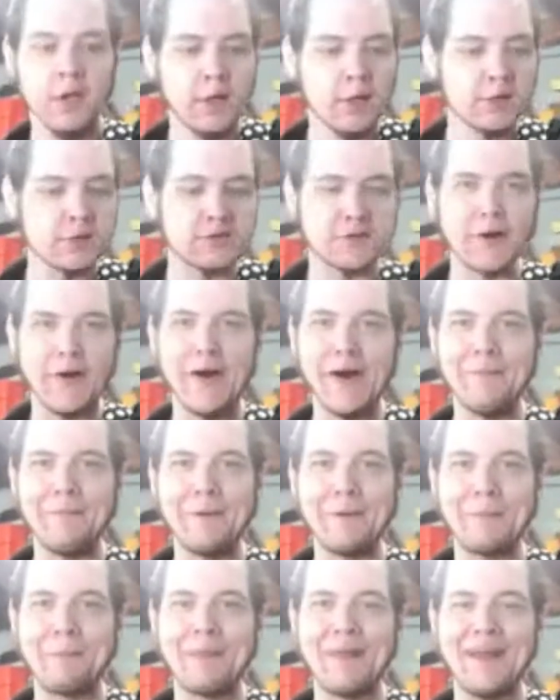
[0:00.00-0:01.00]
So I'm going to
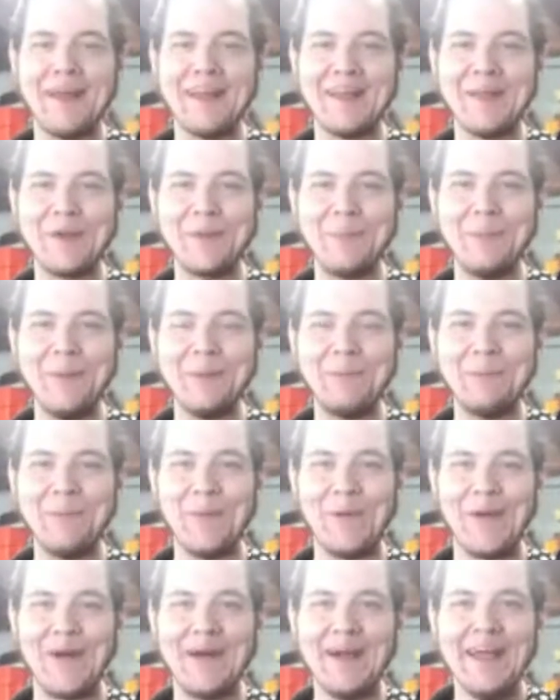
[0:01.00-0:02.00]
play a little bit
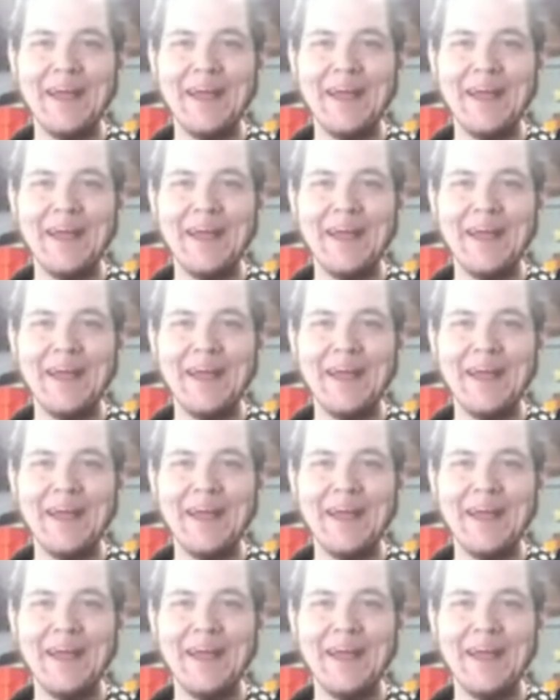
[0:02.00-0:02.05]
more,